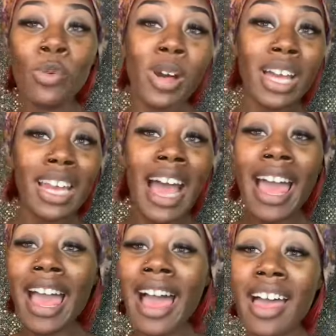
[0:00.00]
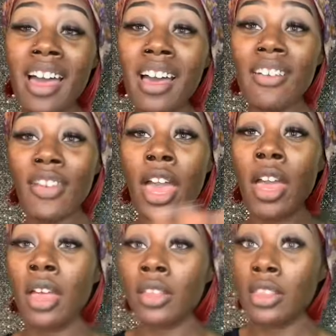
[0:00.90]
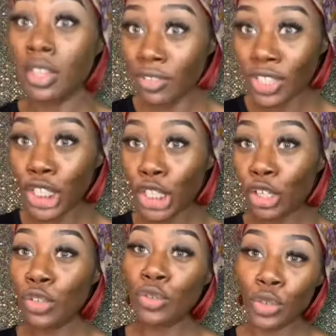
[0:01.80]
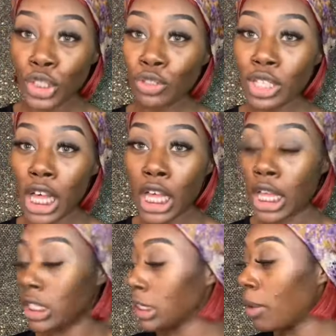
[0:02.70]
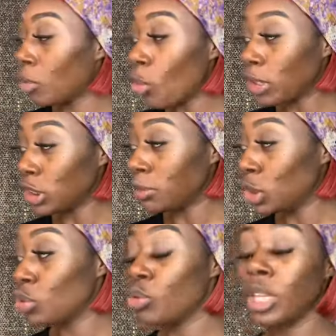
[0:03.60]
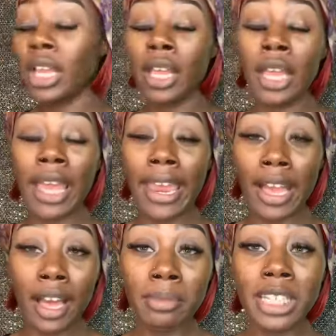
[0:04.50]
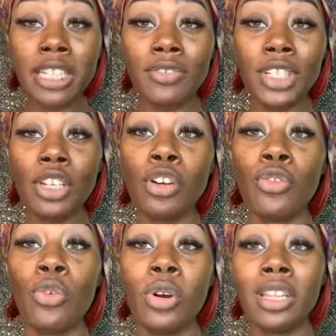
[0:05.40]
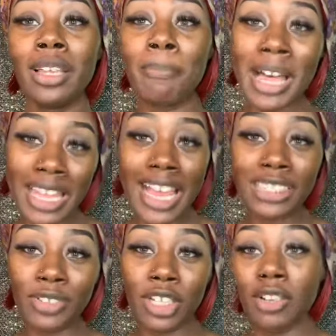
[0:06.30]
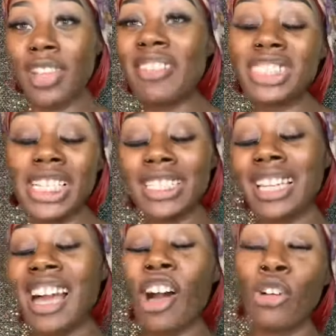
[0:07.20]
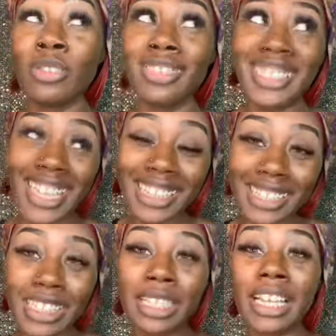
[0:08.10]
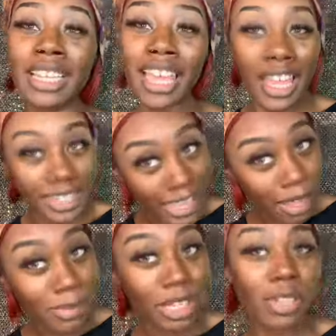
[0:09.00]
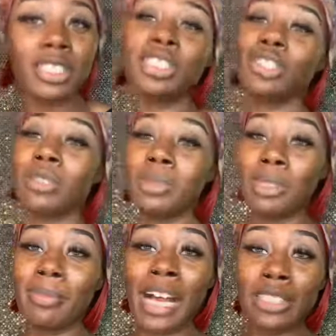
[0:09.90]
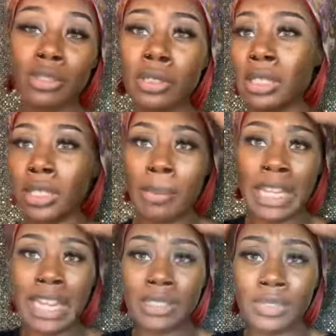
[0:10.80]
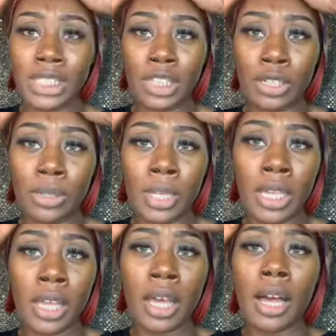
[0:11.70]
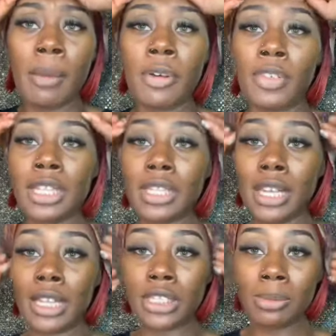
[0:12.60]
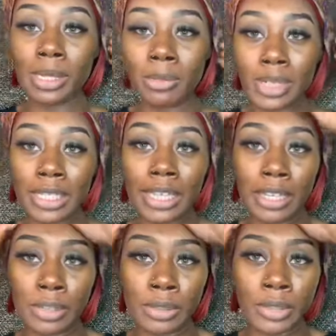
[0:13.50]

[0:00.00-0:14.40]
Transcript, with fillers: One. I have the video for you guys. I'm going to be doing a updated video for the, my last video. If you haven't checked it out, look at the link down below in the description box, or you can look at my last video. I'm over here looking like ancient mama right now.